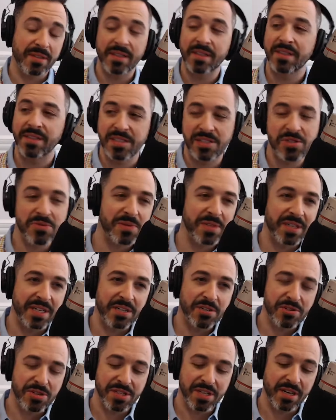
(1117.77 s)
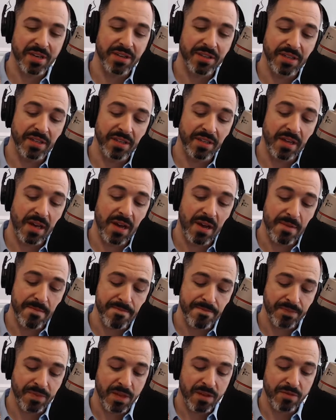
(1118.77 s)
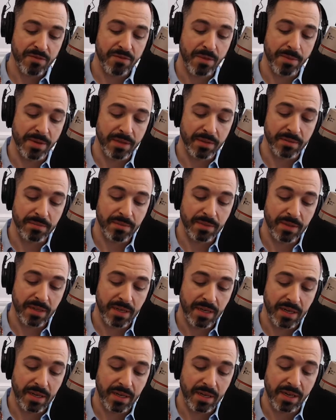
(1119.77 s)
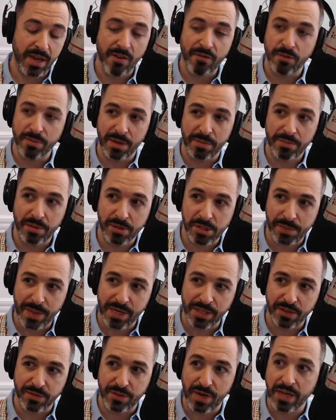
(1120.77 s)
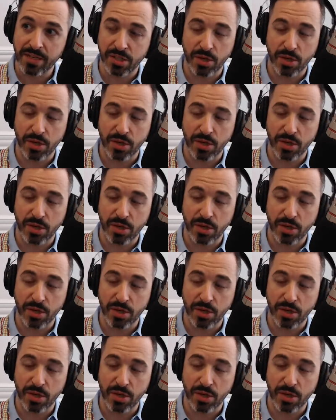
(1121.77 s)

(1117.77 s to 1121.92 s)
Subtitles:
this is really interesting on the from a government perspective, right?